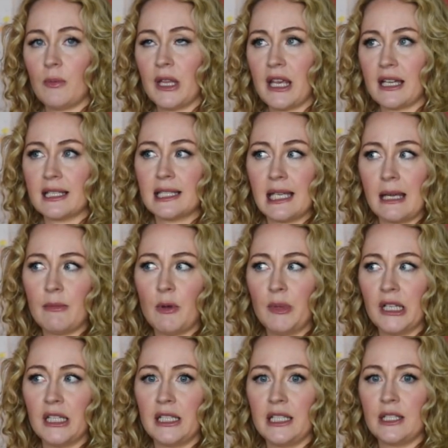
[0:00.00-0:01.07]
me that same
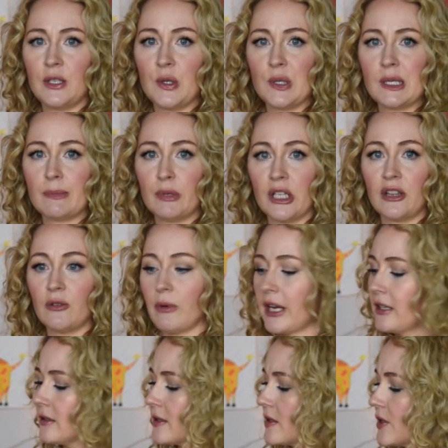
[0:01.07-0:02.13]
ability to split the rails.